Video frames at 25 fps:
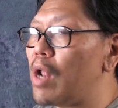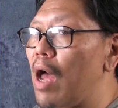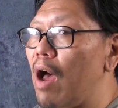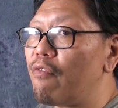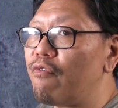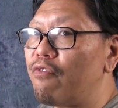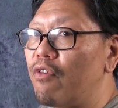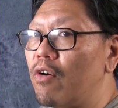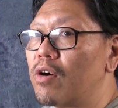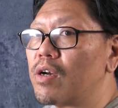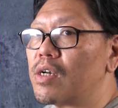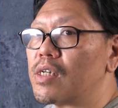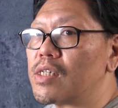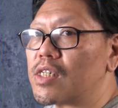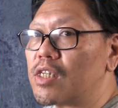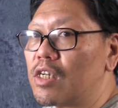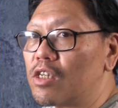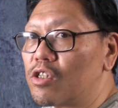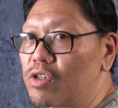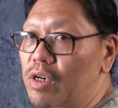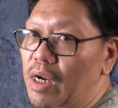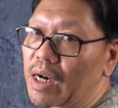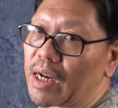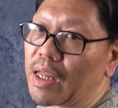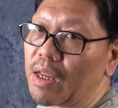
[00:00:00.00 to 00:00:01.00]
Do not focus
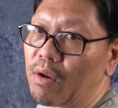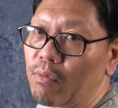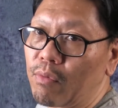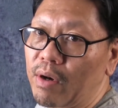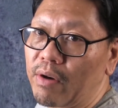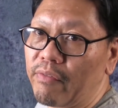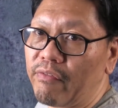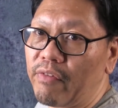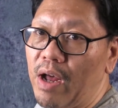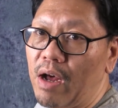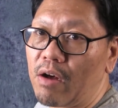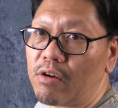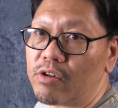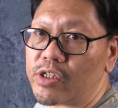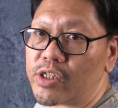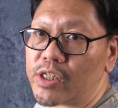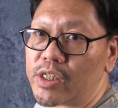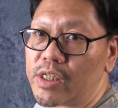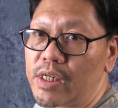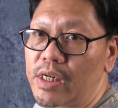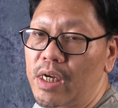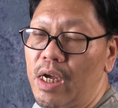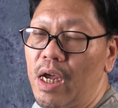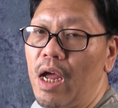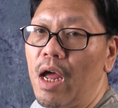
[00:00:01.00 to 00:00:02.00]
on trying to get rid of
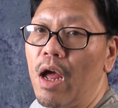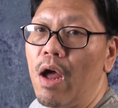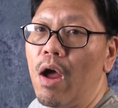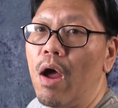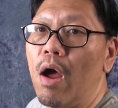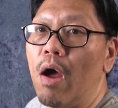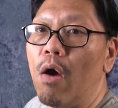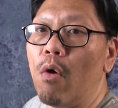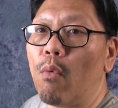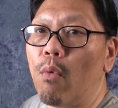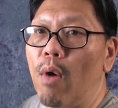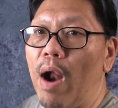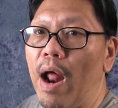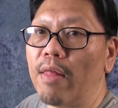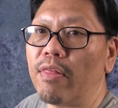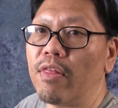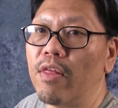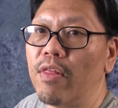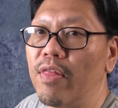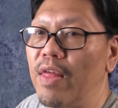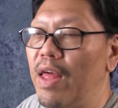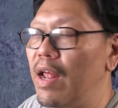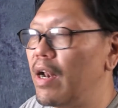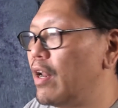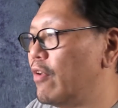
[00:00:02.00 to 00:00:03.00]
algae.
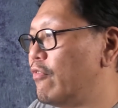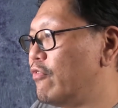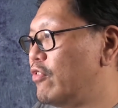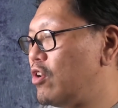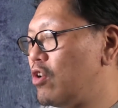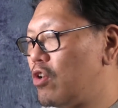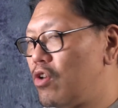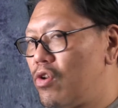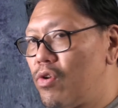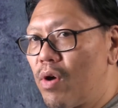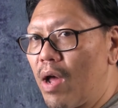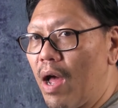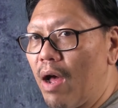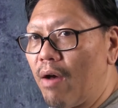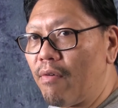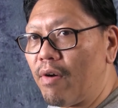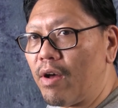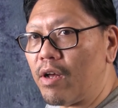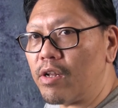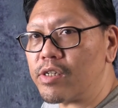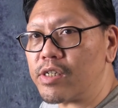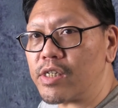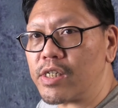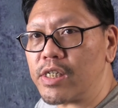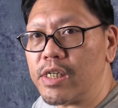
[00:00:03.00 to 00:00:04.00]
Rather than, if you do have
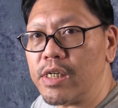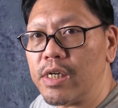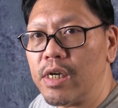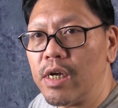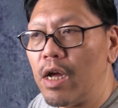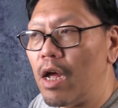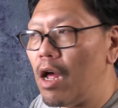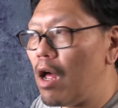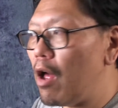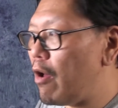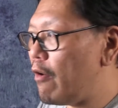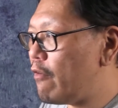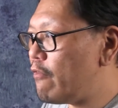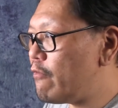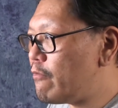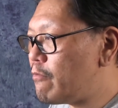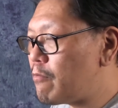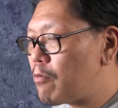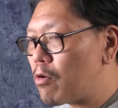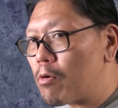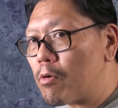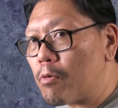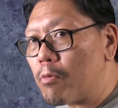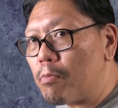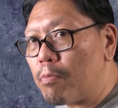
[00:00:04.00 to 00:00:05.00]
algae,
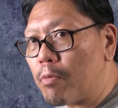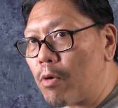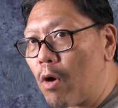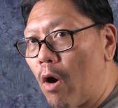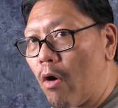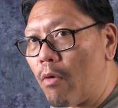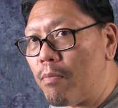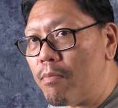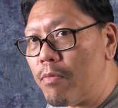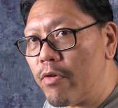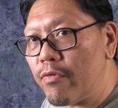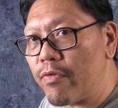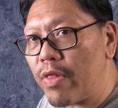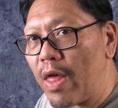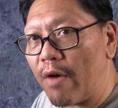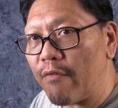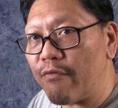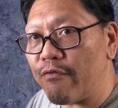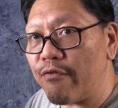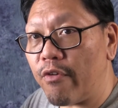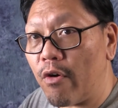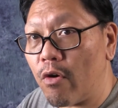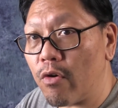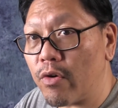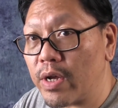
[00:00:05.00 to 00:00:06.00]
go move
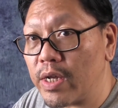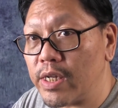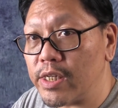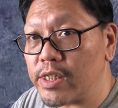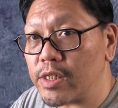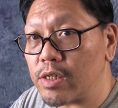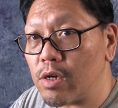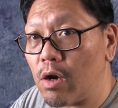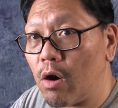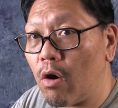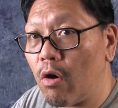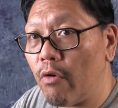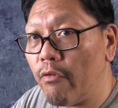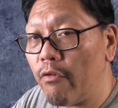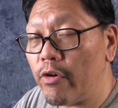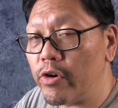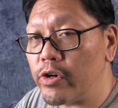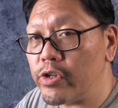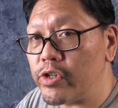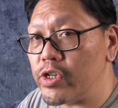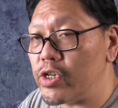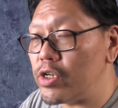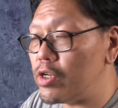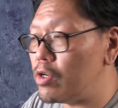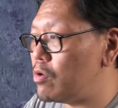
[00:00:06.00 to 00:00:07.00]
that focus
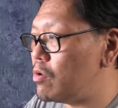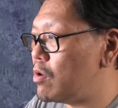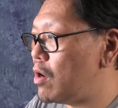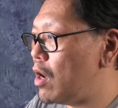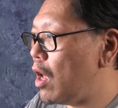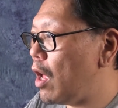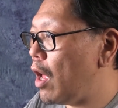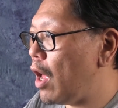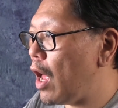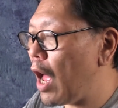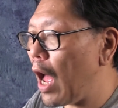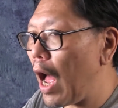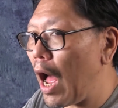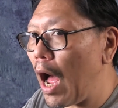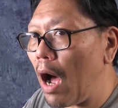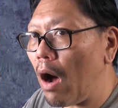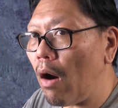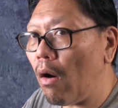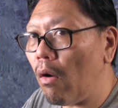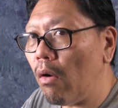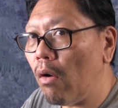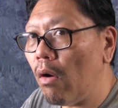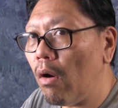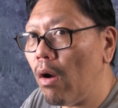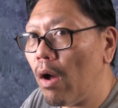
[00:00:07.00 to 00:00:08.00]
over to
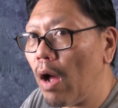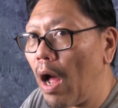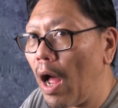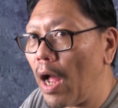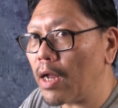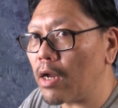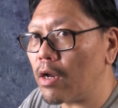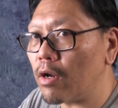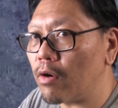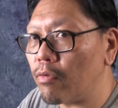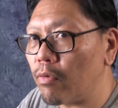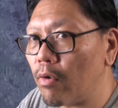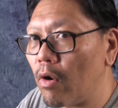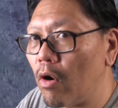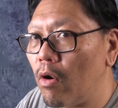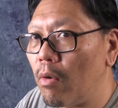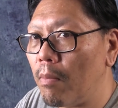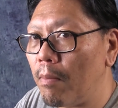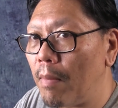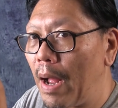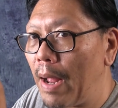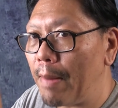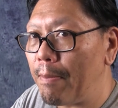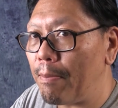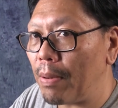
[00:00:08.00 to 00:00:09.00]
how I could
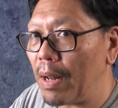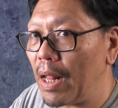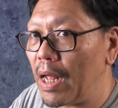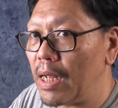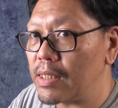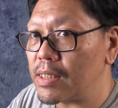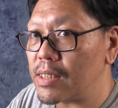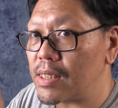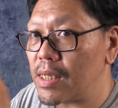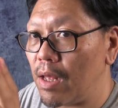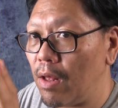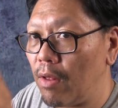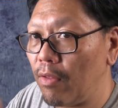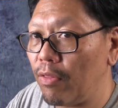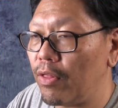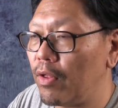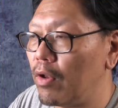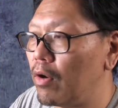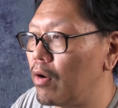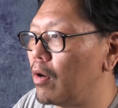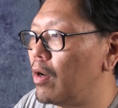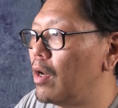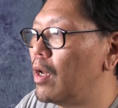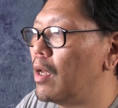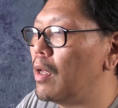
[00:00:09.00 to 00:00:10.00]
grow my plants
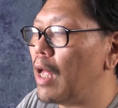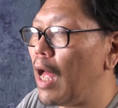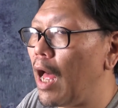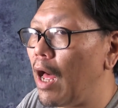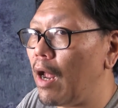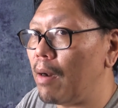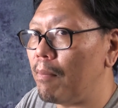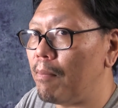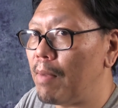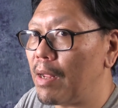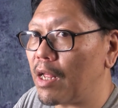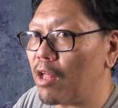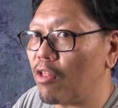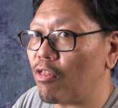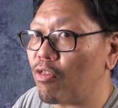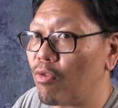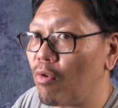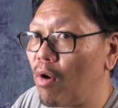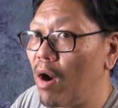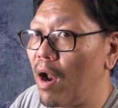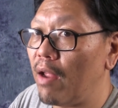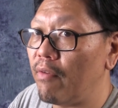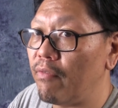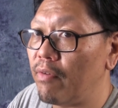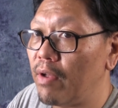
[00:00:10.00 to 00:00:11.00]
healthier, how to make it
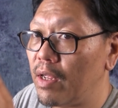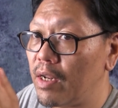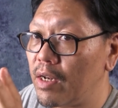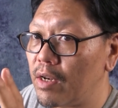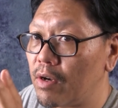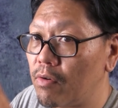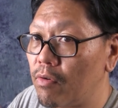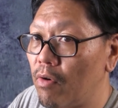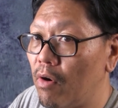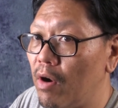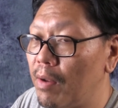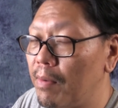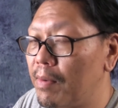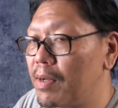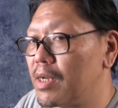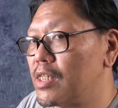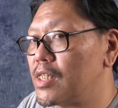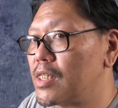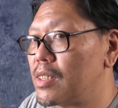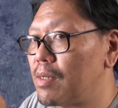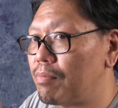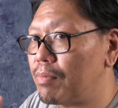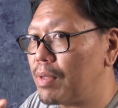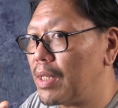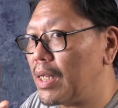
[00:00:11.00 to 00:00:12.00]
thrive in growing,
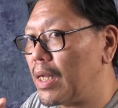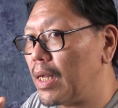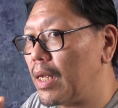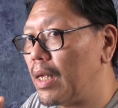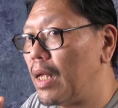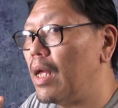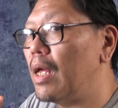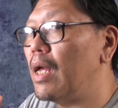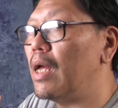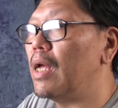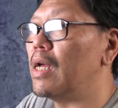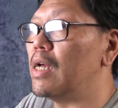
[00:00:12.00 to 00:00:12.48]
because something